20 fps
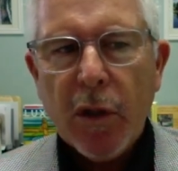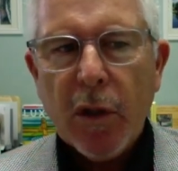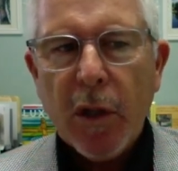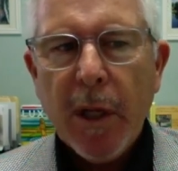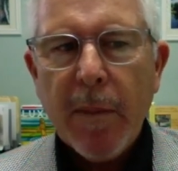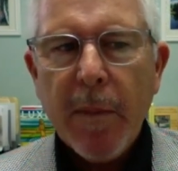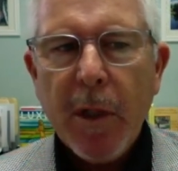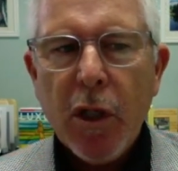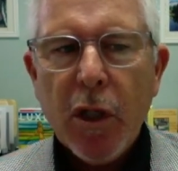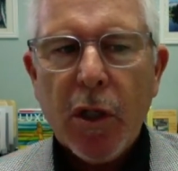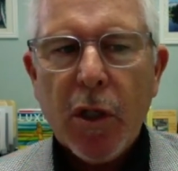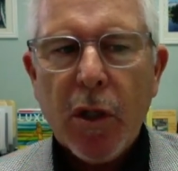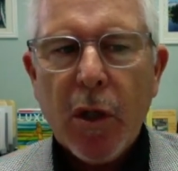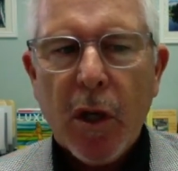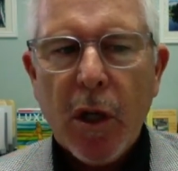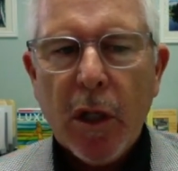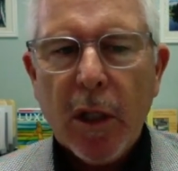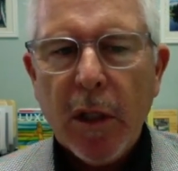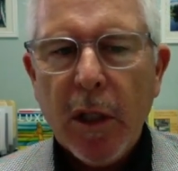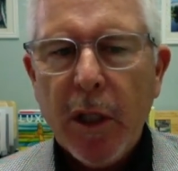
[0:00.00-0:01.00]
so let me
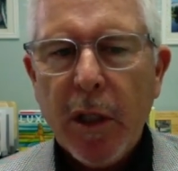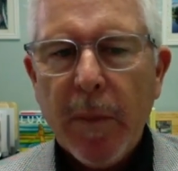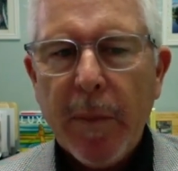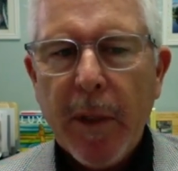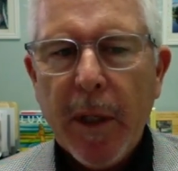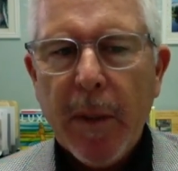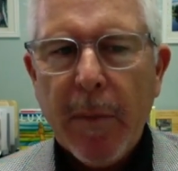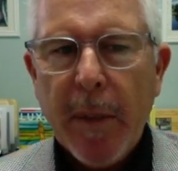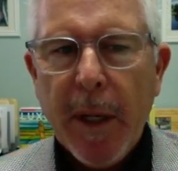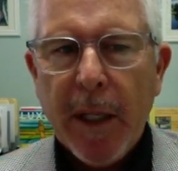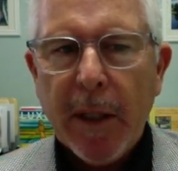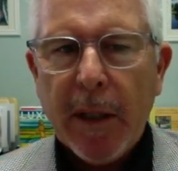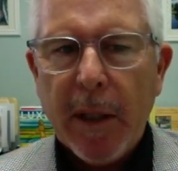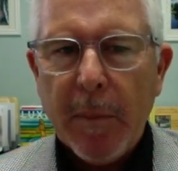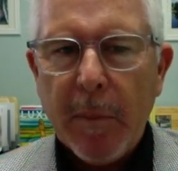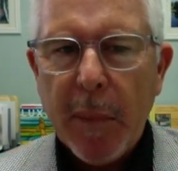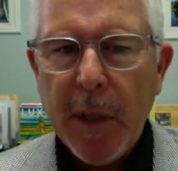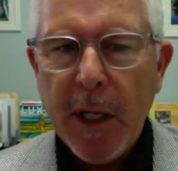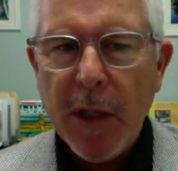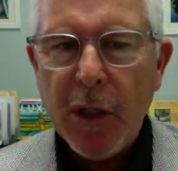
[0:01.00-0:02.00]
just talk a little bit
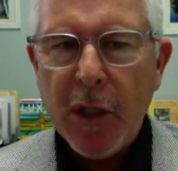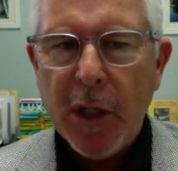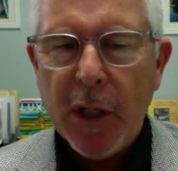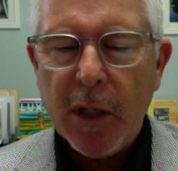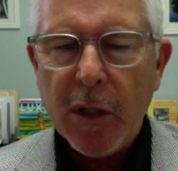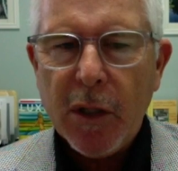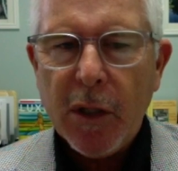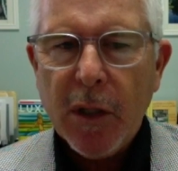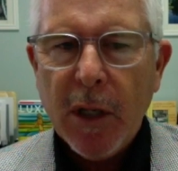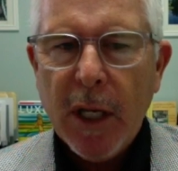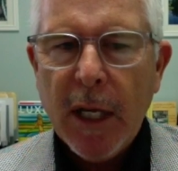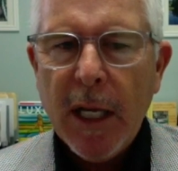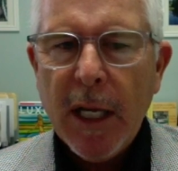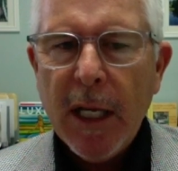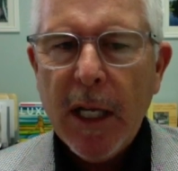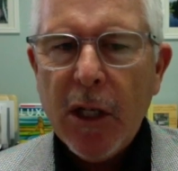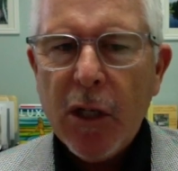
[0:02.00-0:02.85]
about the basics.